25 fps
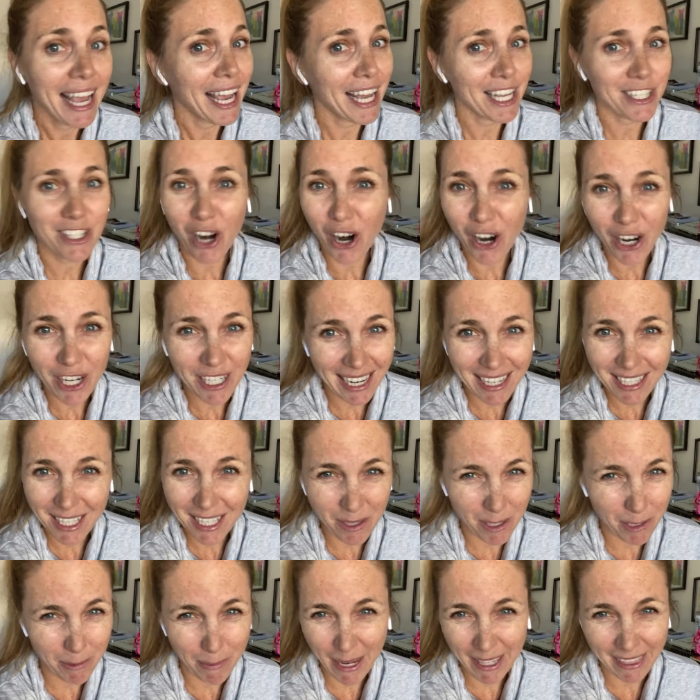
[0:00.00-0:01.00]
It's hard to
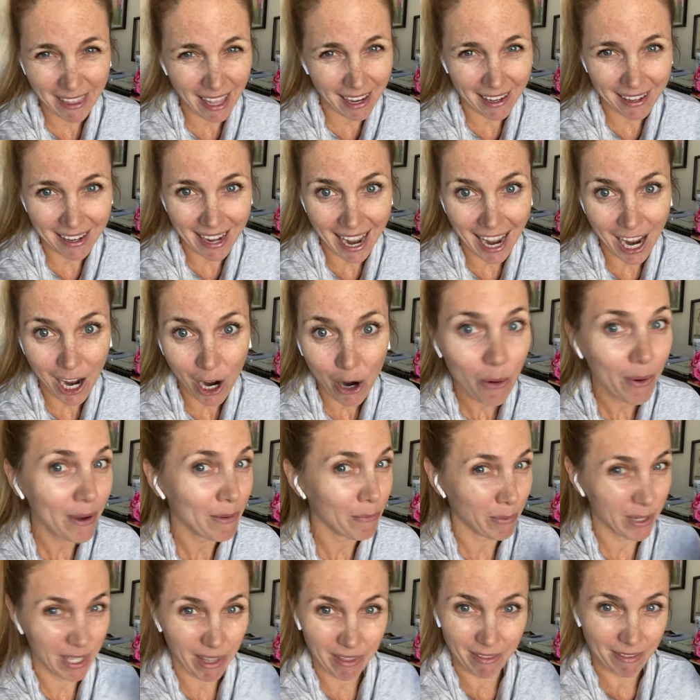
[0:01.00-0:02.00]
anticipate that
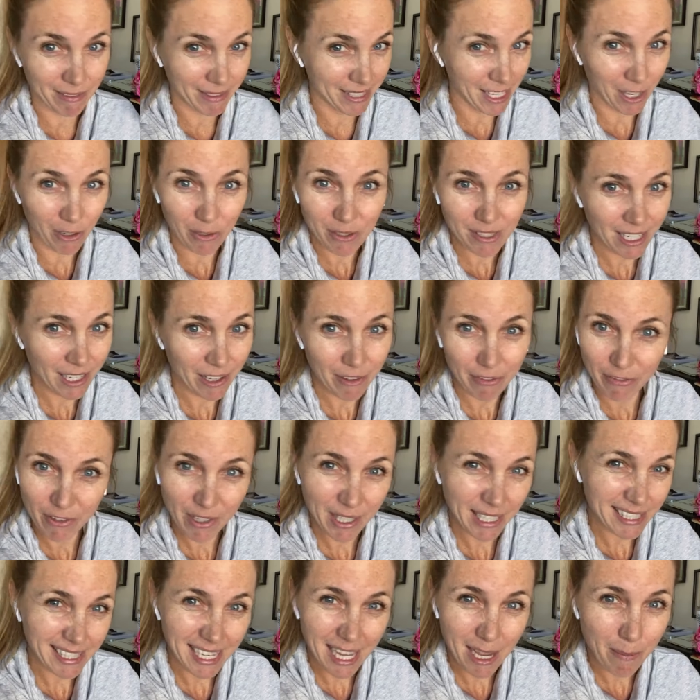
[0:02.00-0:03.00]
now with Delta,
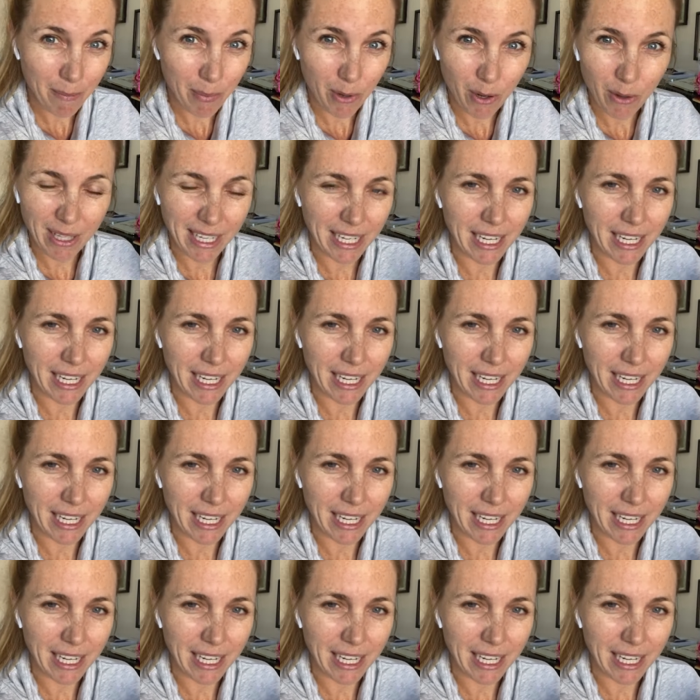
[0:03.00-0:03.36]
for example.